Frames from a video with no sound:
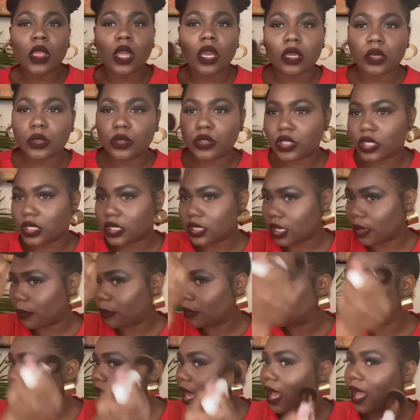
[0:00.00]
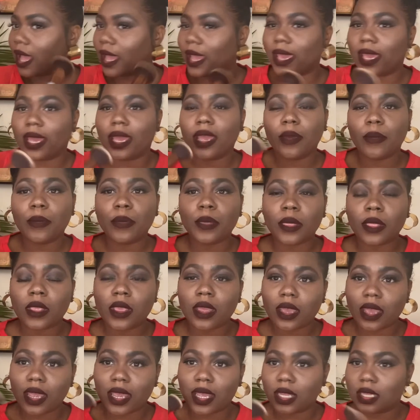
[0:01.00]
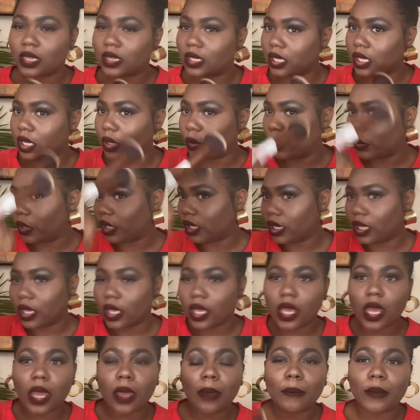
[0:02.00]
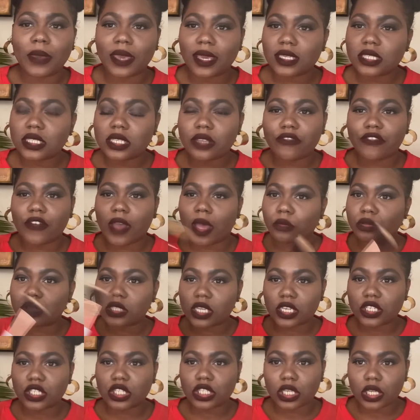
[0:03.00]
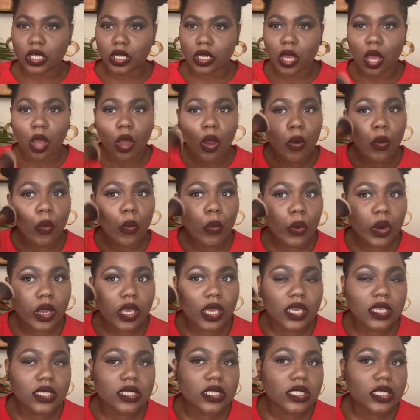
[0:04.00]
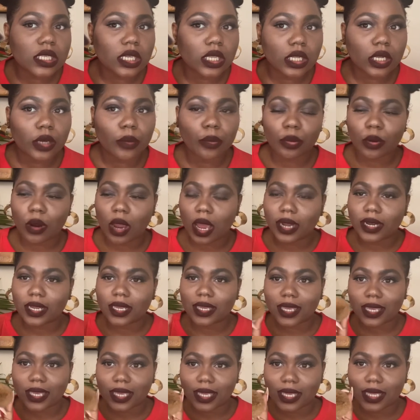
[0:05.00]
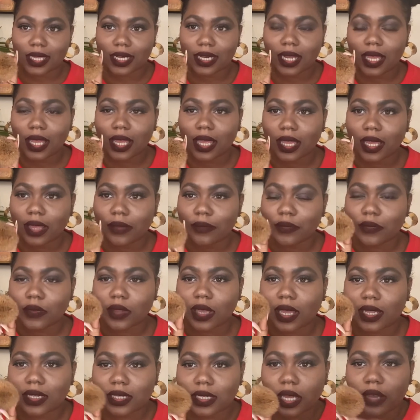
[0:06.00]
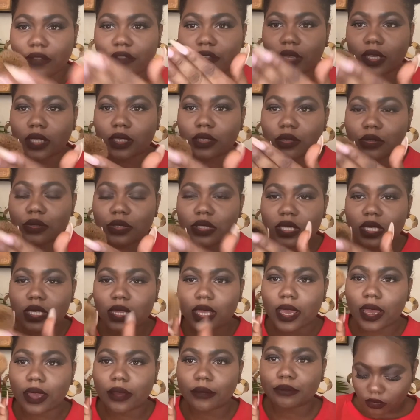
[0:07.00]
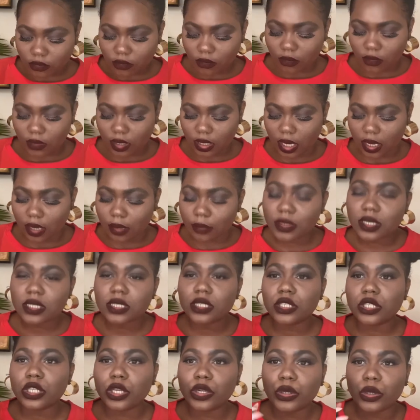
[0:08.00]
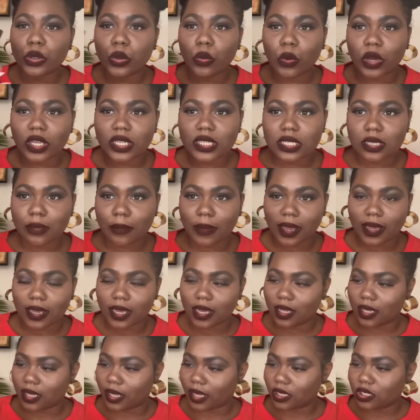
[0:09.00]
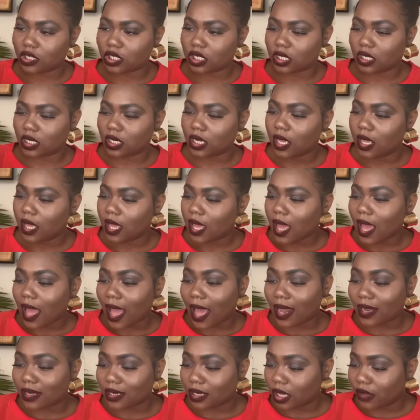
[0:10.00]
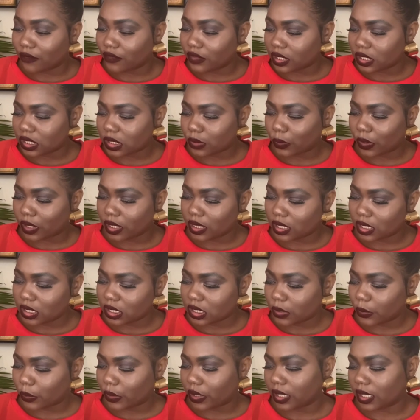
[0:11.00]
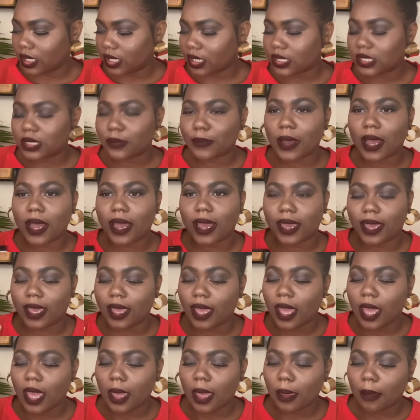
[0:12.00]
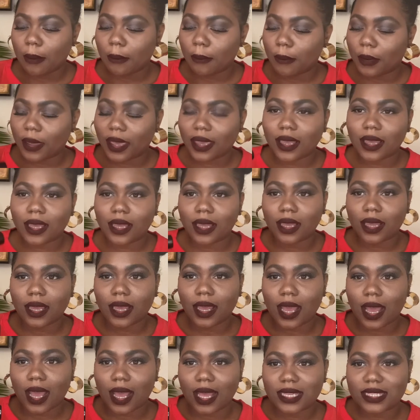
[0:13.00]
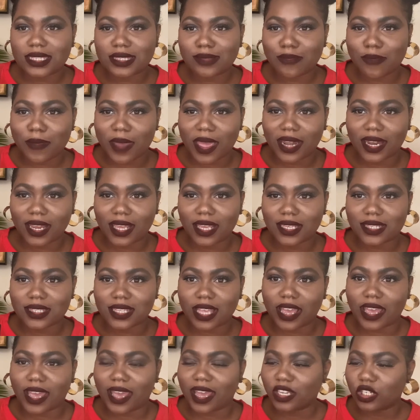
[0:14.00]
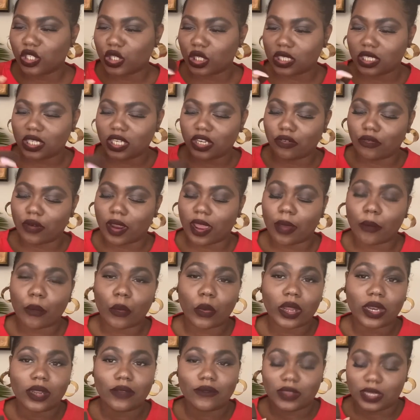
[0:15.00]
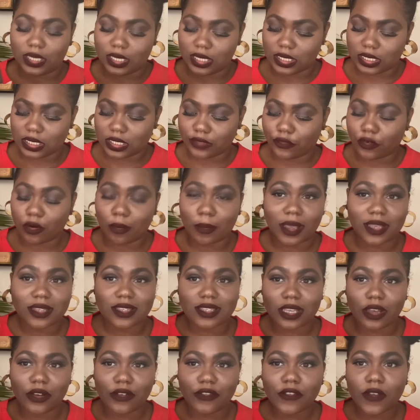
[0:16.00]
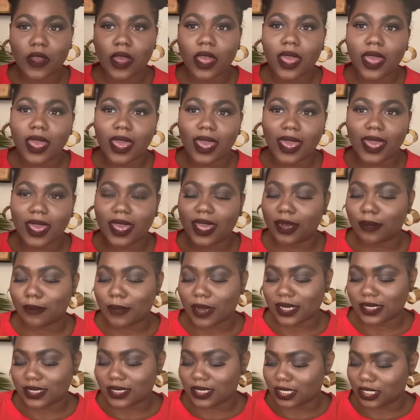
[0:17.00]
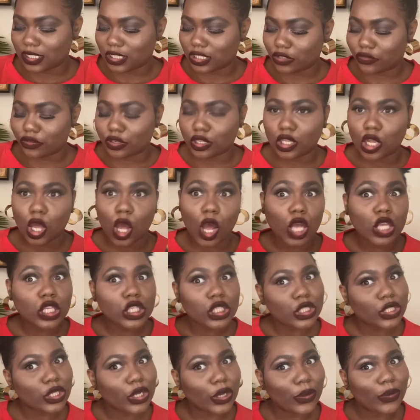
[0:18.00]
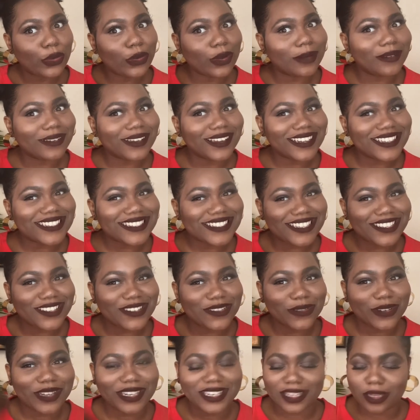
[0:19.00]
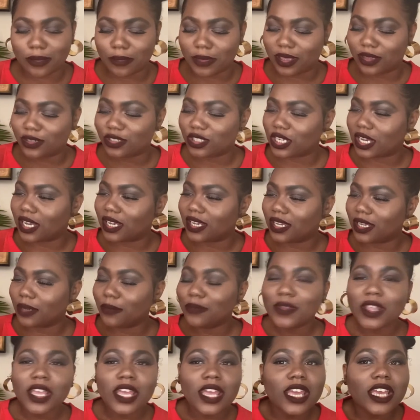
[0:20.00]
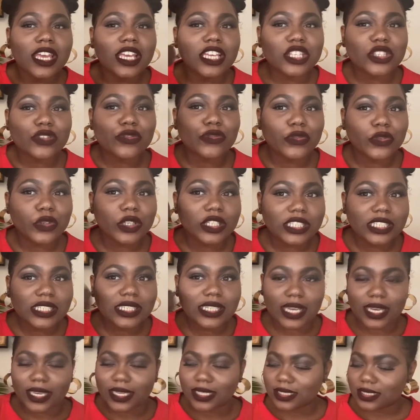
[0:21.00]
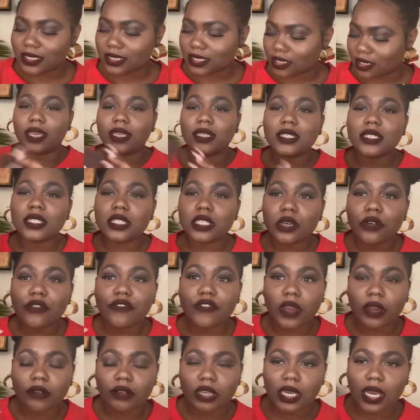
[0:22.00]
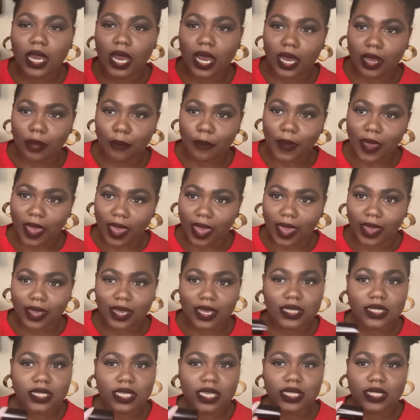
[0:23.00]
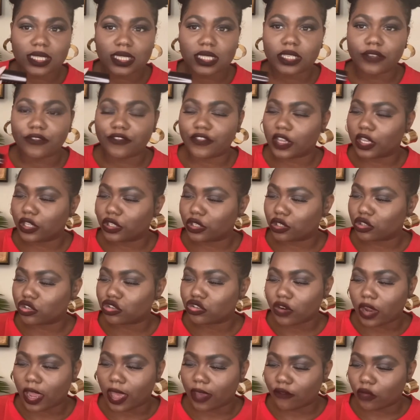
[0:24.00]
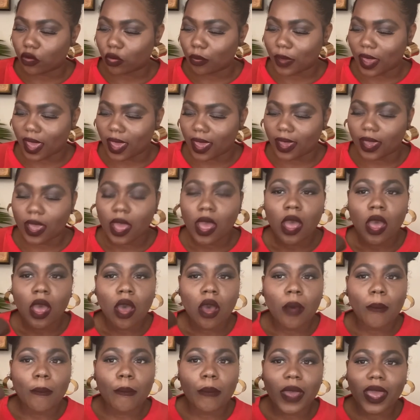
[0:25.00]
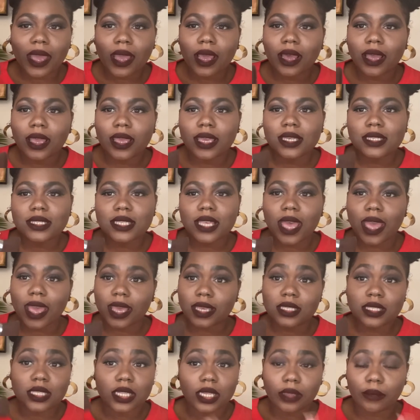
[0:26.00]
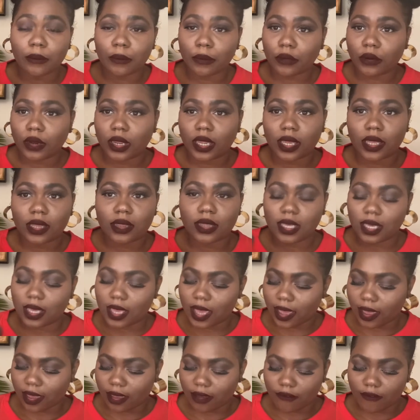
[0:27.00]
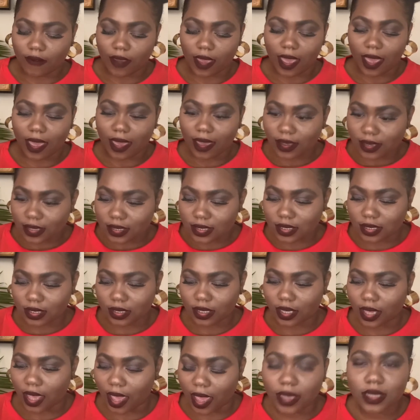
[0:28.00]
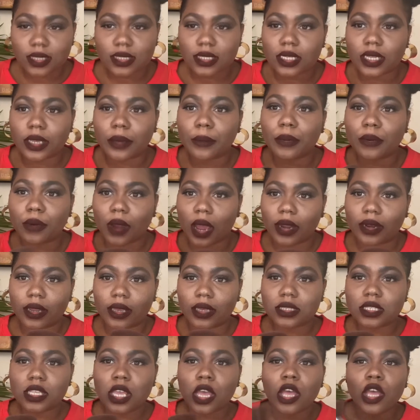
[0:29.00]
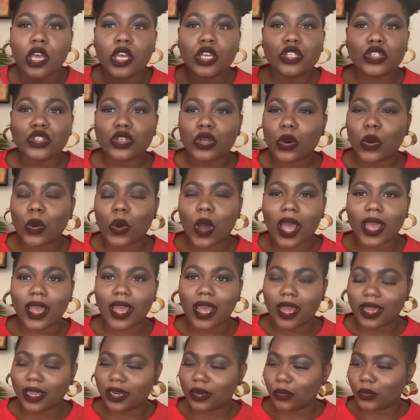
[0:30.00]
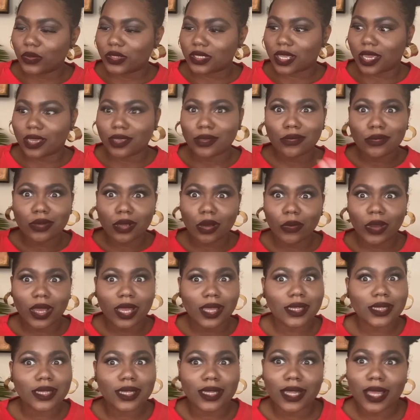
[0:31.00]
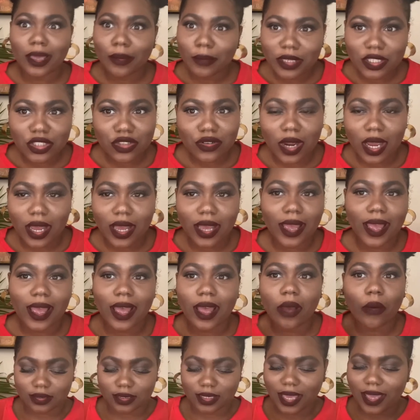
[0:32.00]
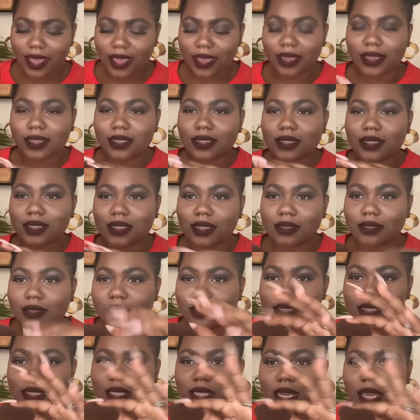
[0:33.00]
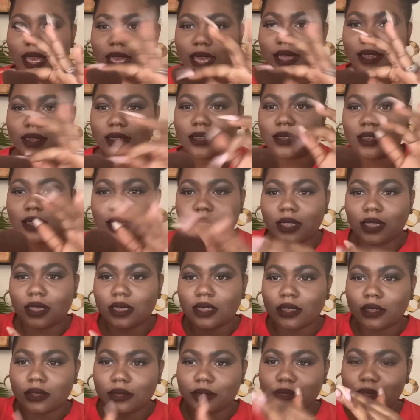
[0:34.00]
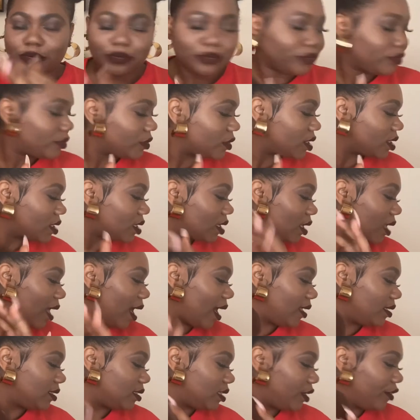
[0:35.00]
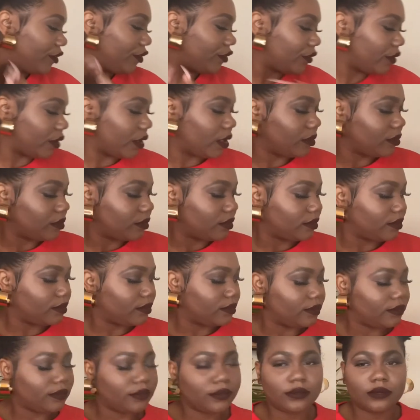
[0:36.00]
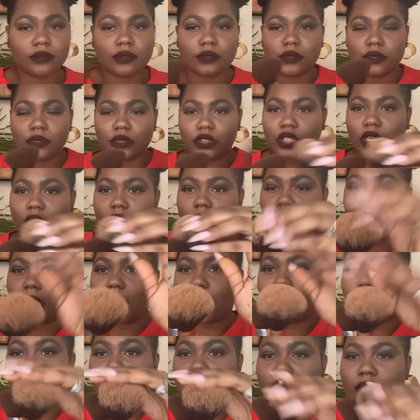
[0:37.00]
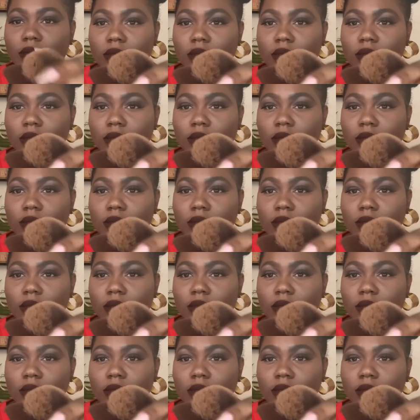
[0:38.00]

You just apply a liquid base foundation or concealer product in. I love it. You see that? This is a new one to my collection. I love this one. This one is by Becca Cosmetics. I actually grabbed one of these for myself and my sister-in-law, so I'm gonna send you one in the mail, shocker. It's really nice. It's still very compact. It's easy to fit in your travel bag. Becca is an excellent brand. They have excellent, excellent products. So I kind of was like, you know what? Let me try it out. Yes. See that? It's a lot different. Check me out.